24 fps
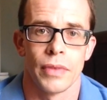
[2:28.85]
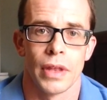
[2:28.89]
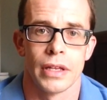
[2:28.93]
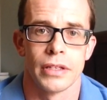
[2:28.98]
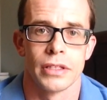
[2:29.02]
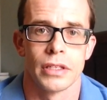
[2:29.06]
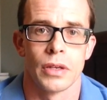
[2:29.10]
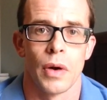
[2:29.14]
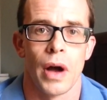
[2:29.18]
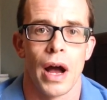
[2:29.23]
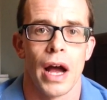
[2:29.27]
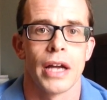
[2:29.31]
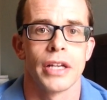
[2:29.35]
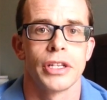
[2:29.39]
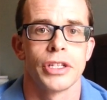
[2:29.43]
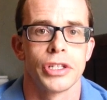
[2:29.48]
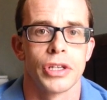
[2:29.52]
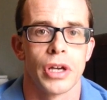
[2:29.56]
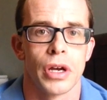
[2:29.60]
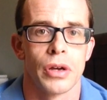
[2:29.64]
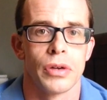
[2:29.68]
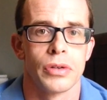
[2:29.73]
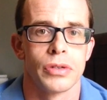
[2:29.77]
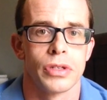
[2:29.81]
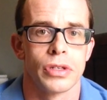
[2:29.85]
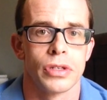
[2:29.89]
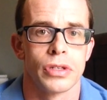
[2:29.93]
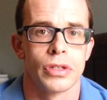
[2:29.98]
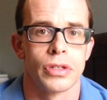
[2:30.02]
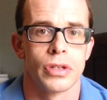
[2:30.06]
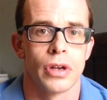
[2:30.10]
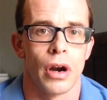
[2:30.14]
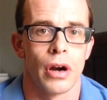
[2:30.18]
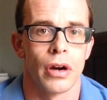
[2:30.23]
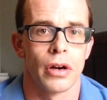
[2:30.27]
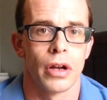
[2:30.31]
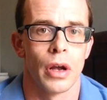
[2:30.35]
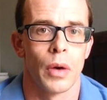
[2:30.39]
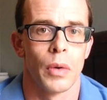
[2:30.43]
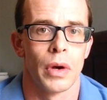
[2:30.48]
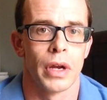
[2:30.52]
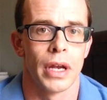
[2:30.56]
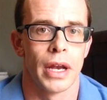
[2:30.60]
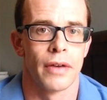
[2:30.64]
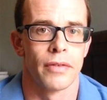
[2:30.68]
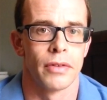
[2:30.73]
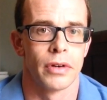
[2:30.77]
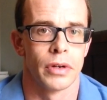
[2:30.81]
And so I chose to start
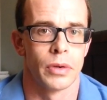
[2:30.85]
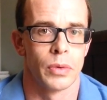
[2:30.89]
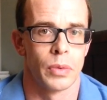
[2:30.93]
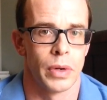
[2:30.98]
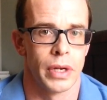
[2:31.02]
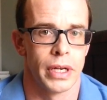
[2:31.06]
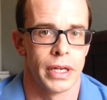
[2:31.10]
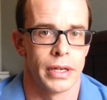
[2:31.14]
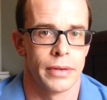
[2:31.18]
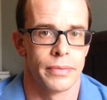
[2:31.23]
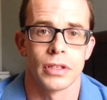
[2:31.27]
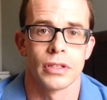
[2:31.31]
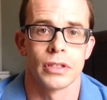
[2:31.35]
going every week.